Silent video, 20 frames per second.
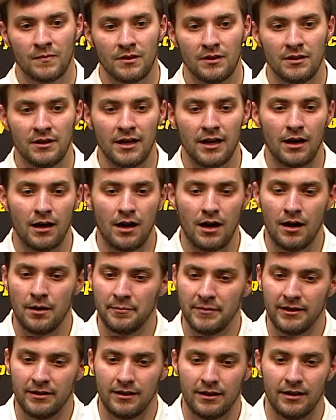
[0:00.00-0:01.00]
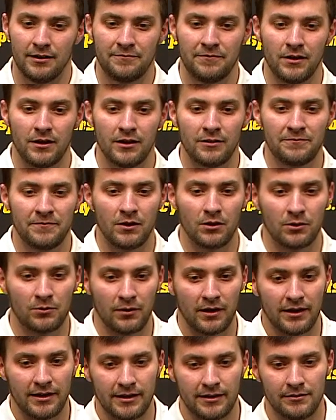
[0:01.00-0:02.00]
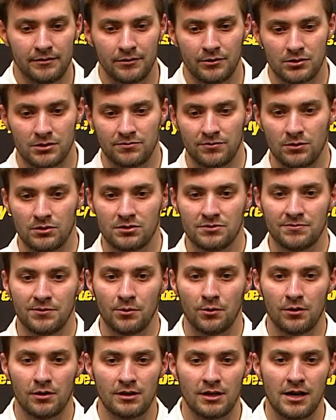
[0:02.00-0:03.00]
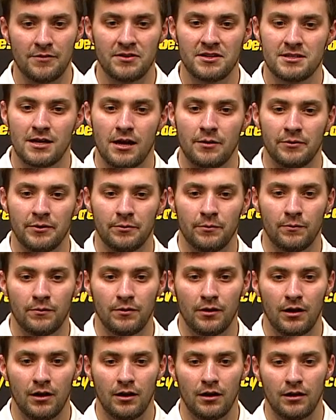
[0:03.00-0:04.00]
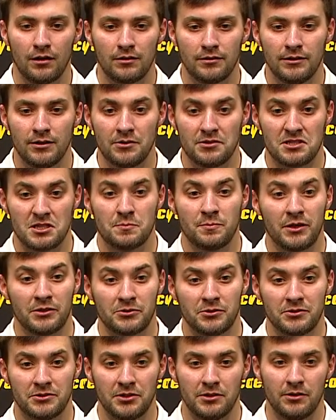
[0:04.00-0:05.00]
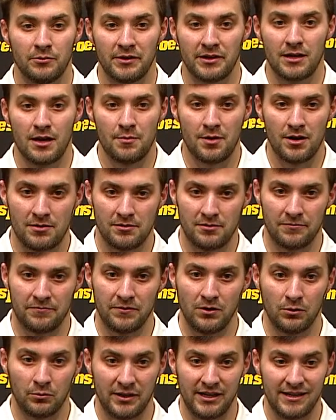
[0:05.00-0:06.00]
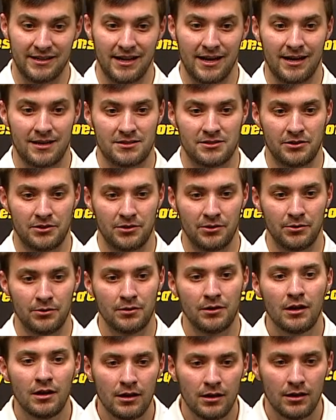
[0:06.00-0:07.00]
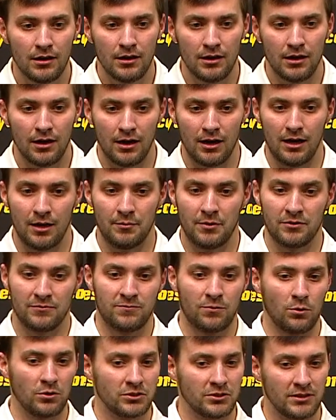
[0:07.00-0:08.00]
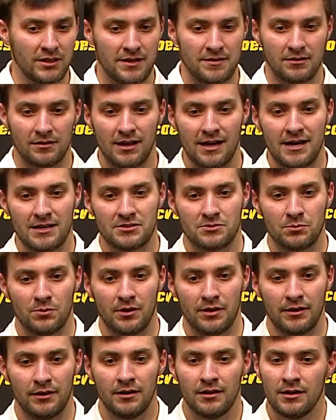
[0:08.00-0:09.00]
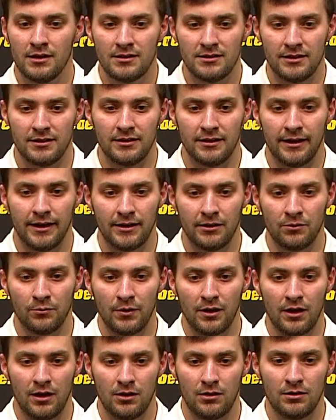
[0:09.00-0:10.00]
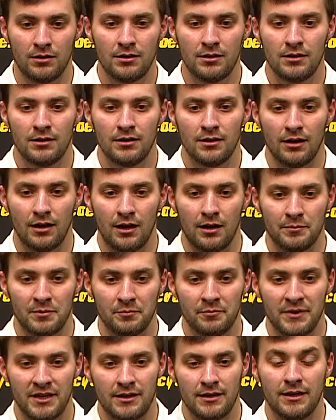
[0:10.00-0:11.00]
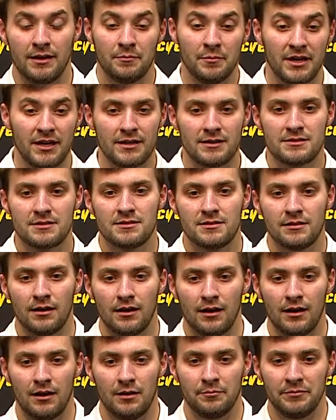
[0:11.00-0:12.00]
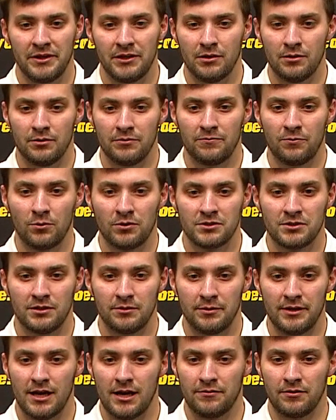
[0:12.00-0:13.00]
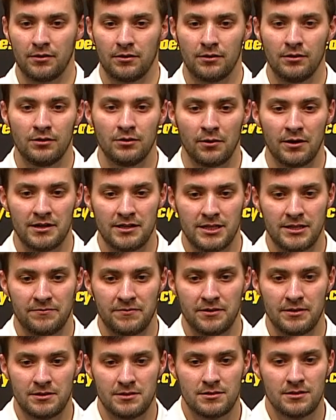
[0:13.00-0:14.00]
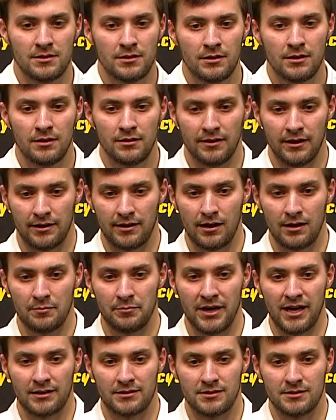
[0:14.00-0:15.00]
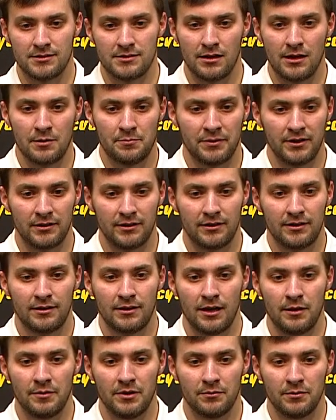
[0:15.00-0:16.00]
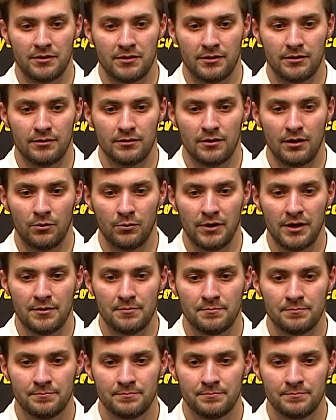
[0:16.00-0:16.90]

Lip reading: Yeah, I mean, it felt great hitting those first four. Every time we, you know, as a specialist unit, we come the field, we need to execute. Unfortunately, the last one didn't hit it well but missed. You know, fortunately, we have a great defense that kind of backed us up and came in with a win.